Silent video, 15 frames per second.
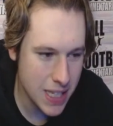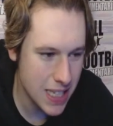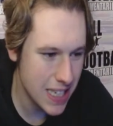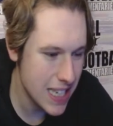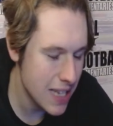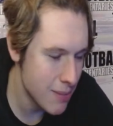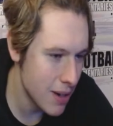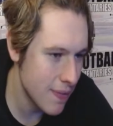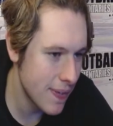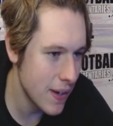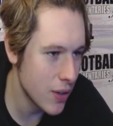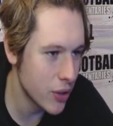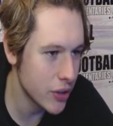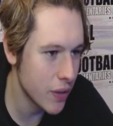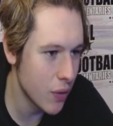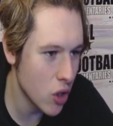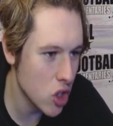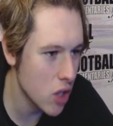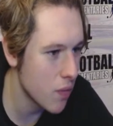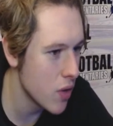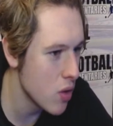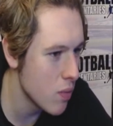In the midfield, they've lost a
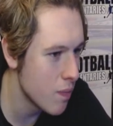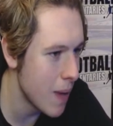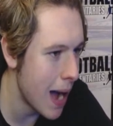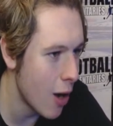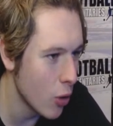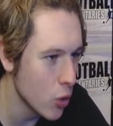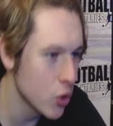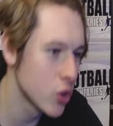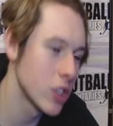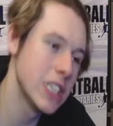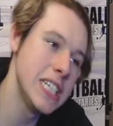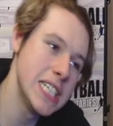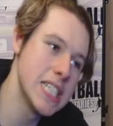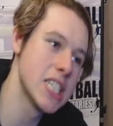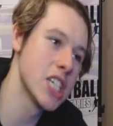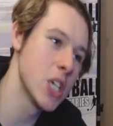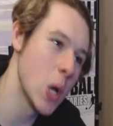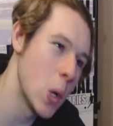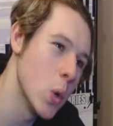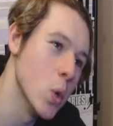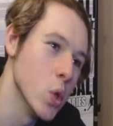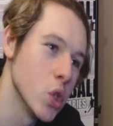few battles leading to
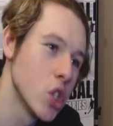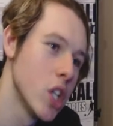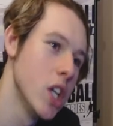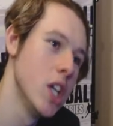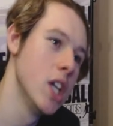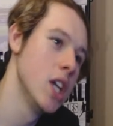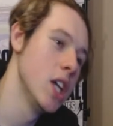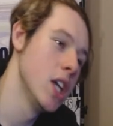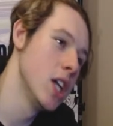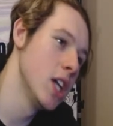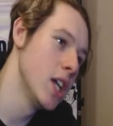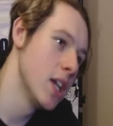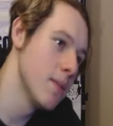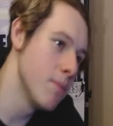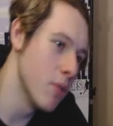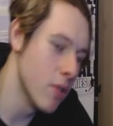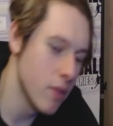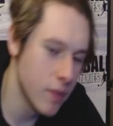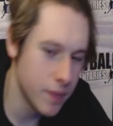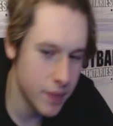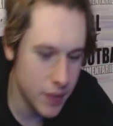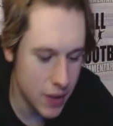goals. But
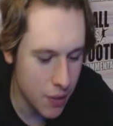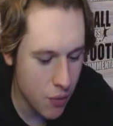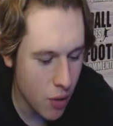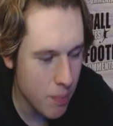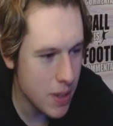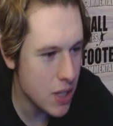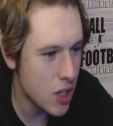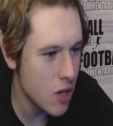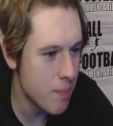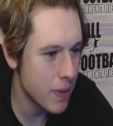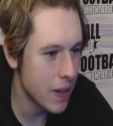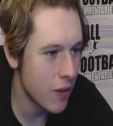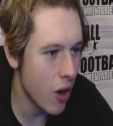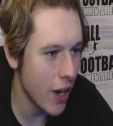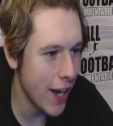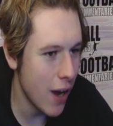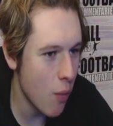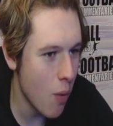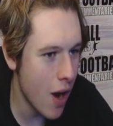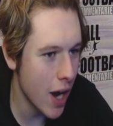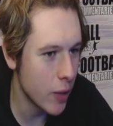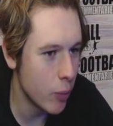they've not been too... They've got it out
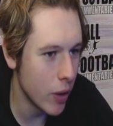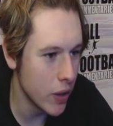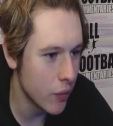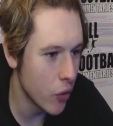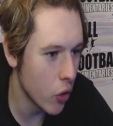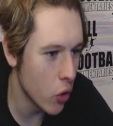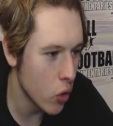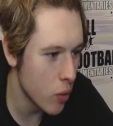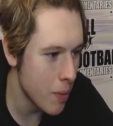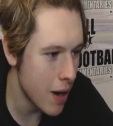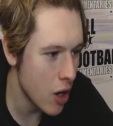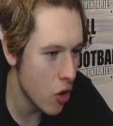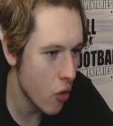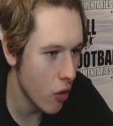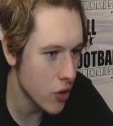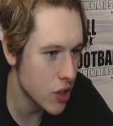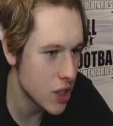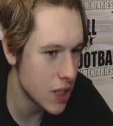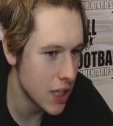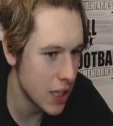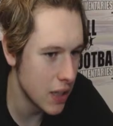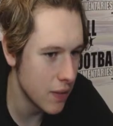wide well. They've got a good amount of crosses
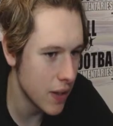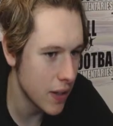in.